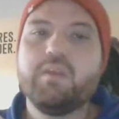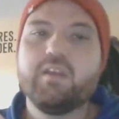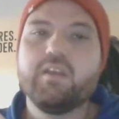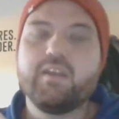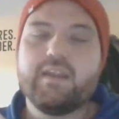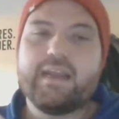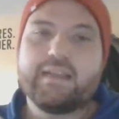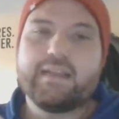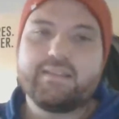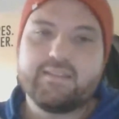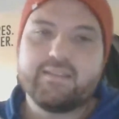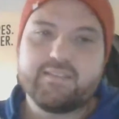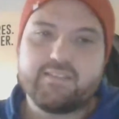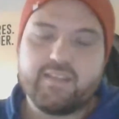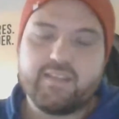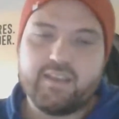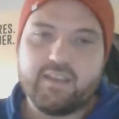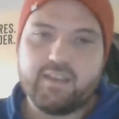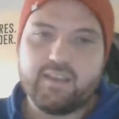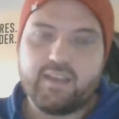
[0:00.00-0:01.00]
billion at
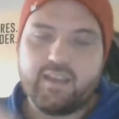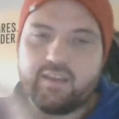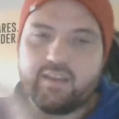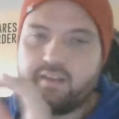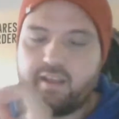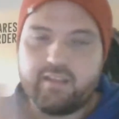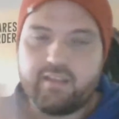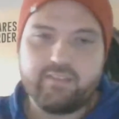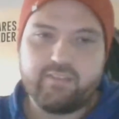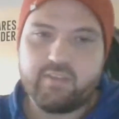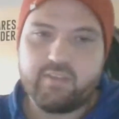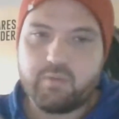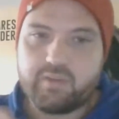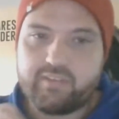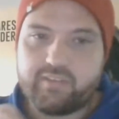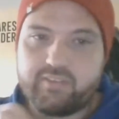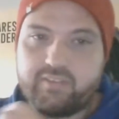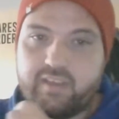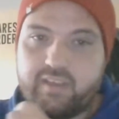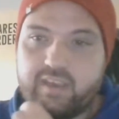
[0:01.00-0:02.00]
this thing and see
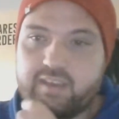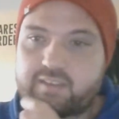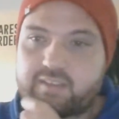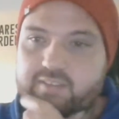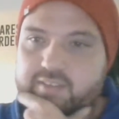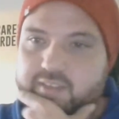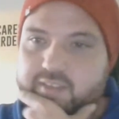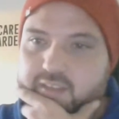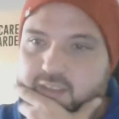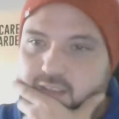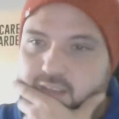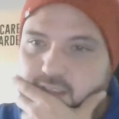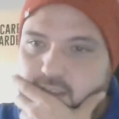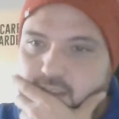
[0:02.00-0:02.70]
what sticks.